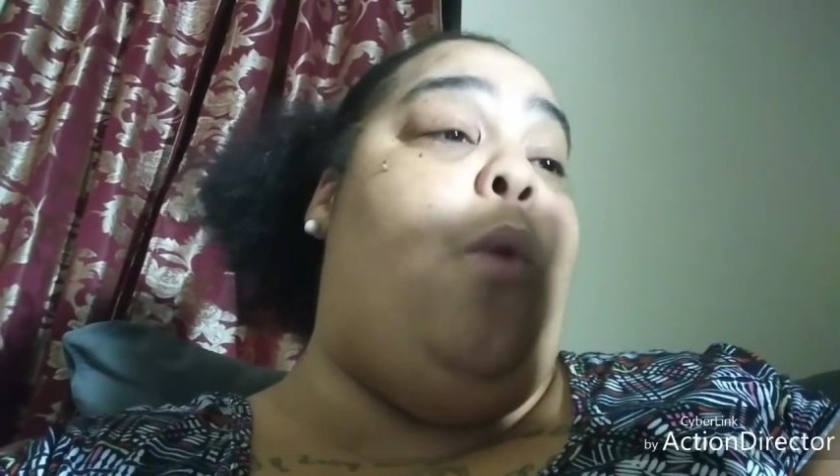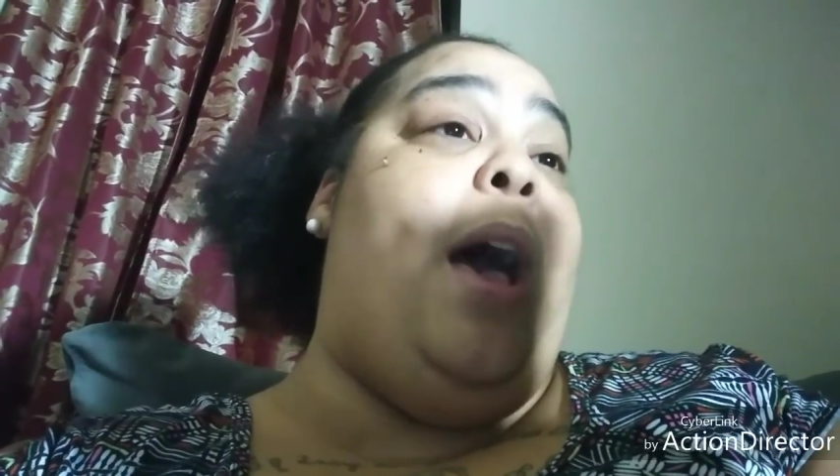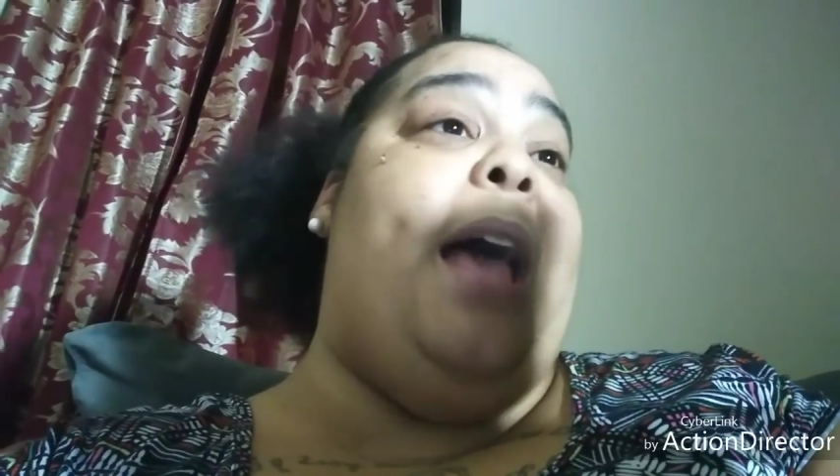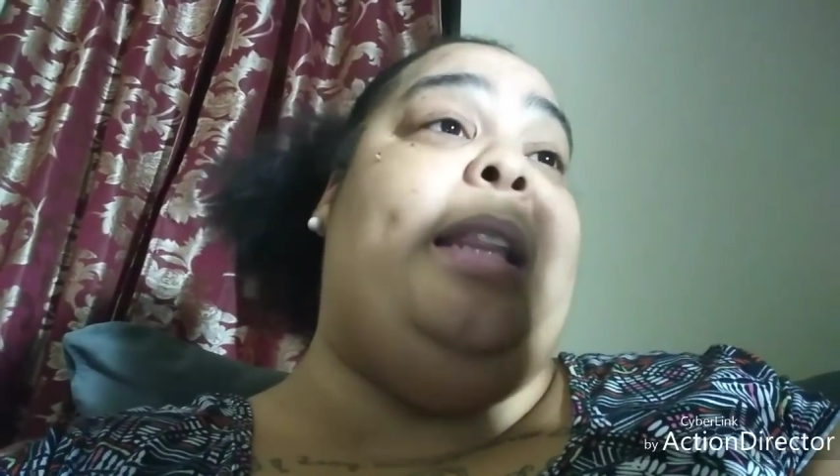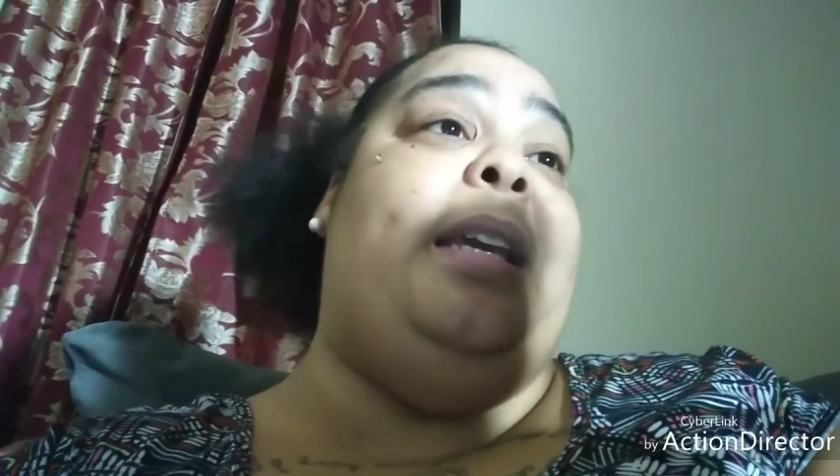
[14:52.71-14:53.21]

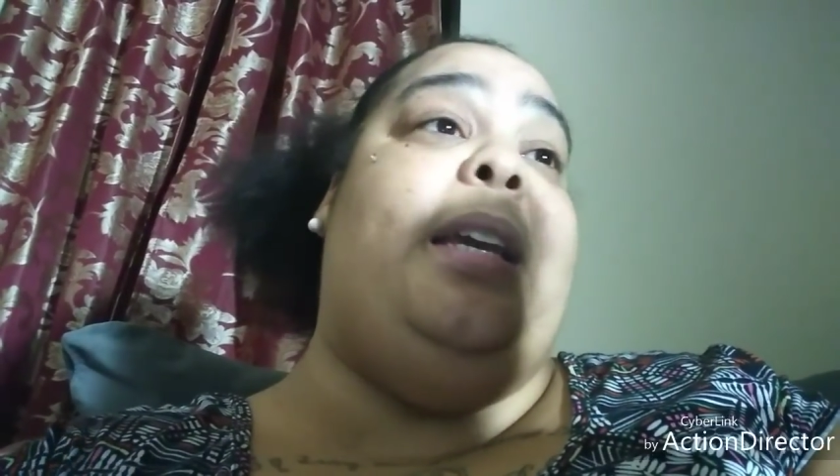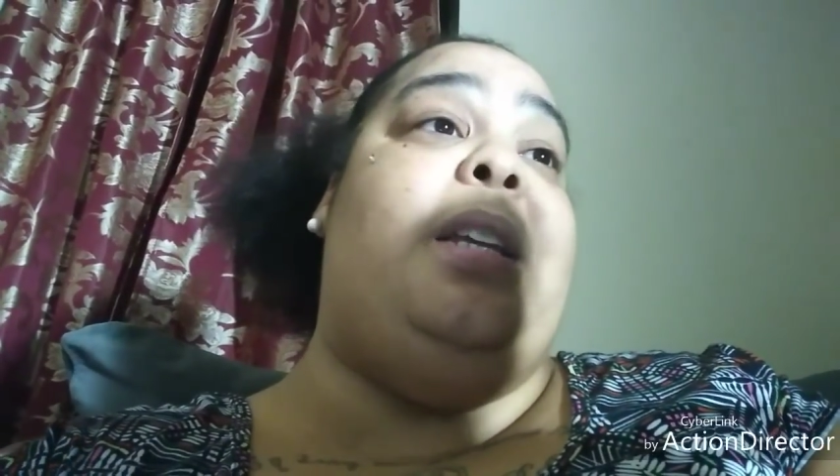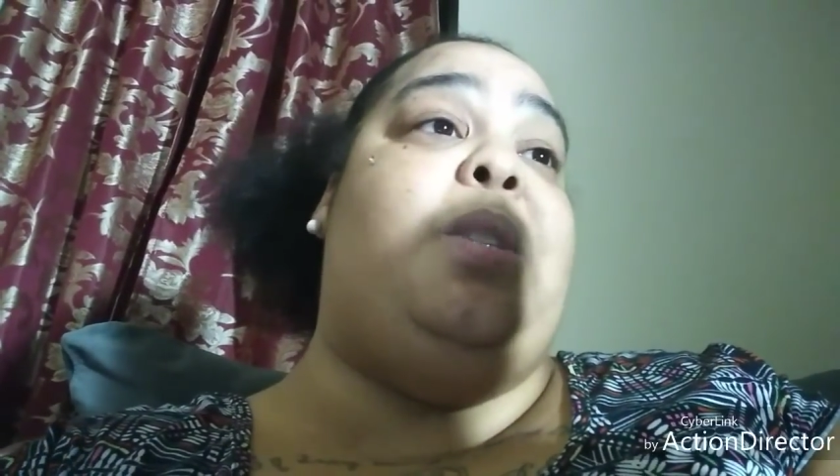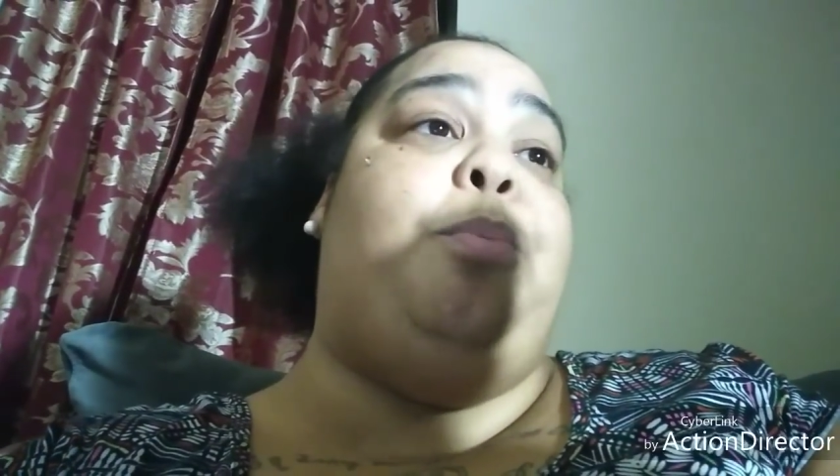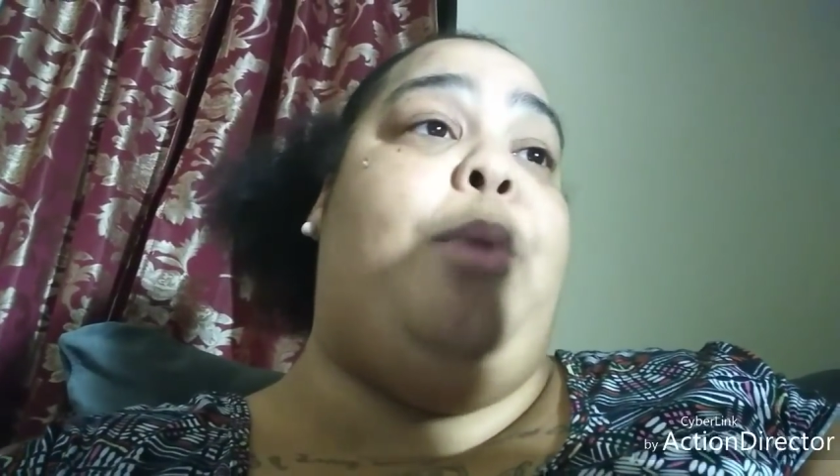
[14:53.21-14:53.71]
quietly in
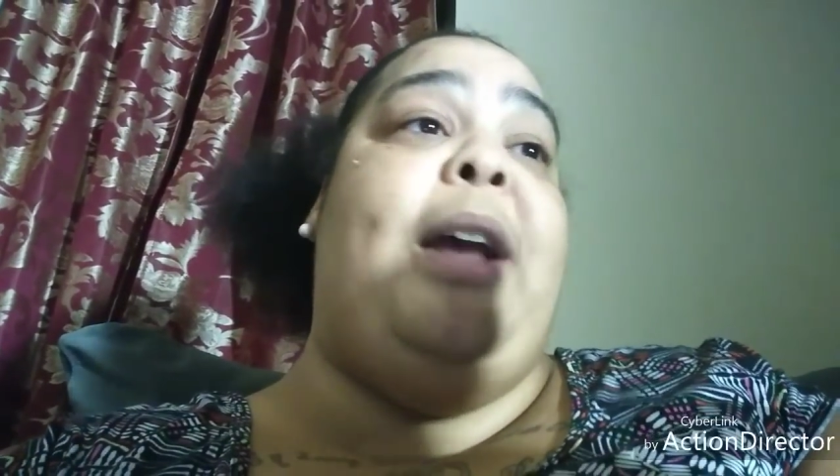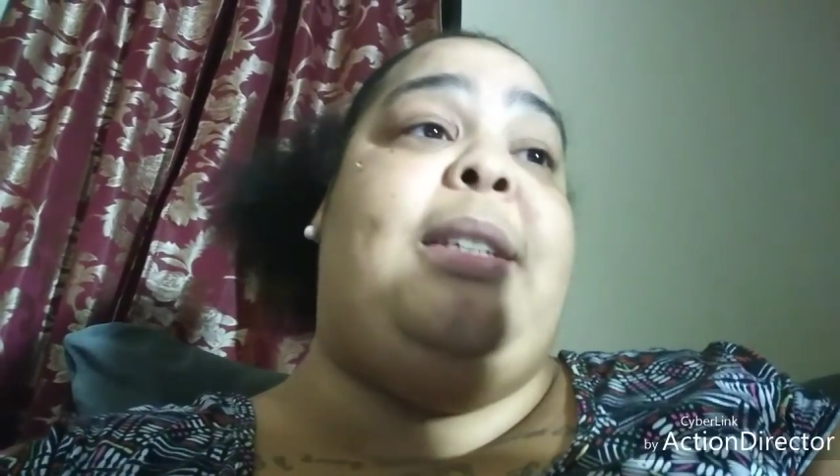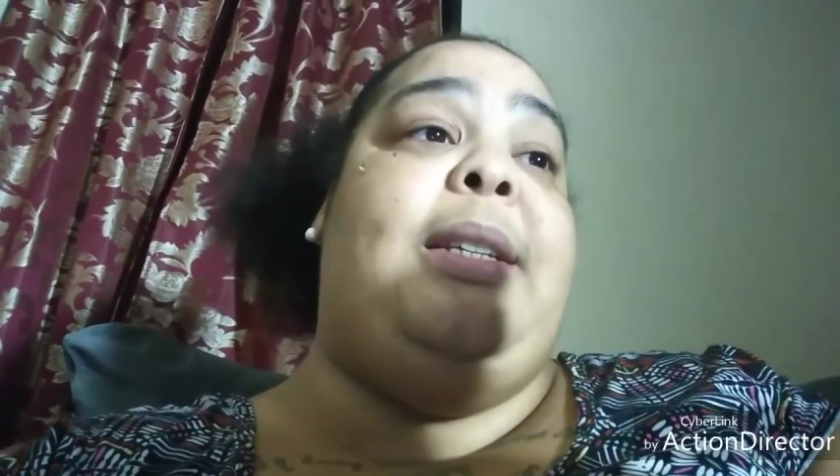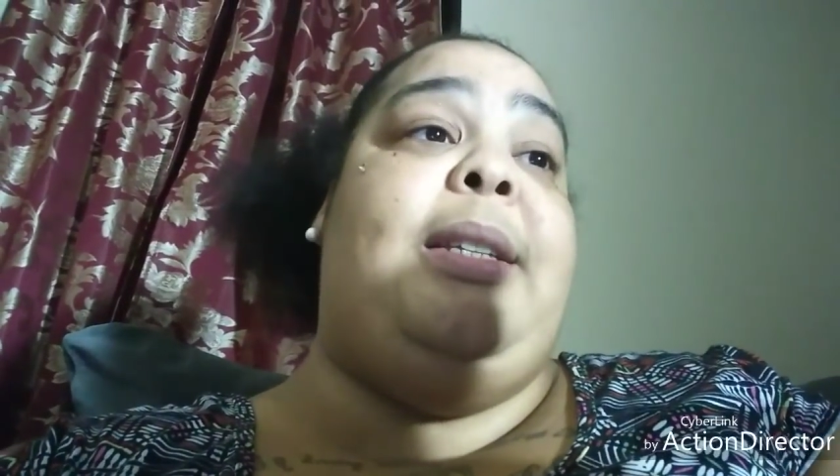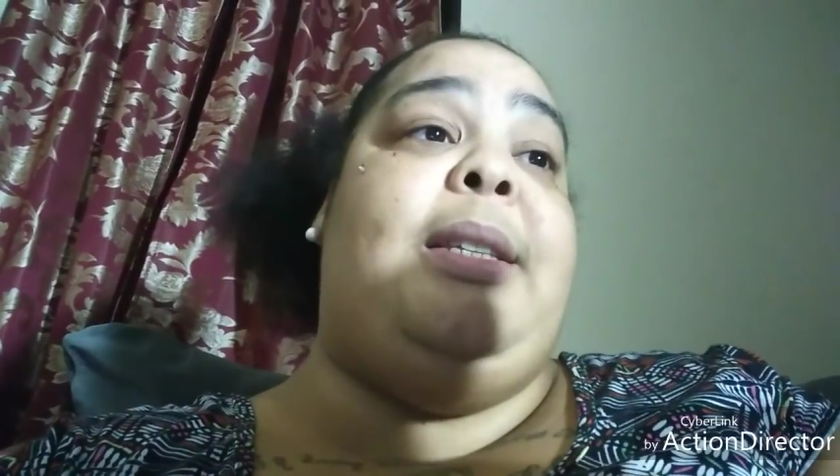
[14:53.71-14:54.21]
his
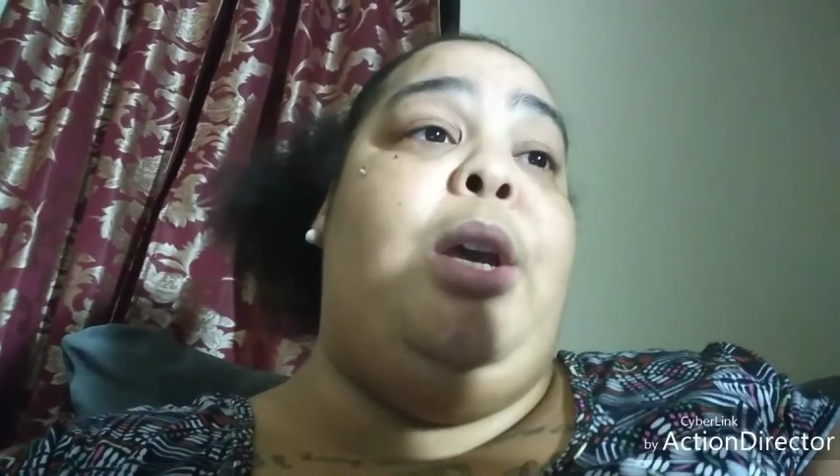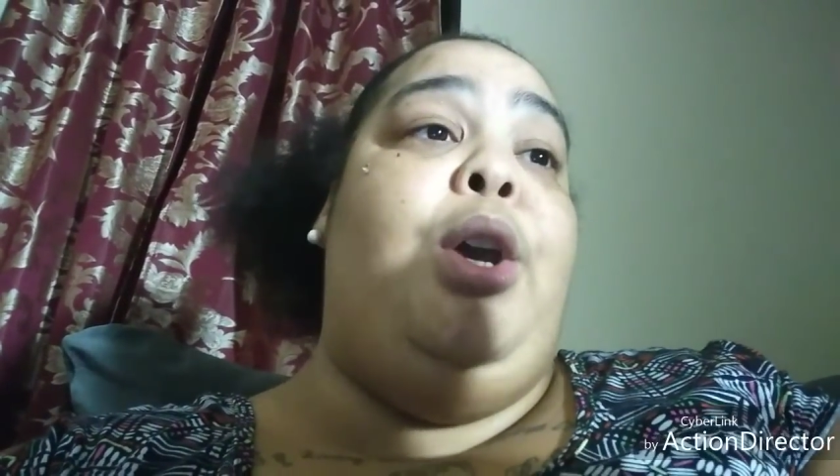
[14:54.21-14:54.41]
presence.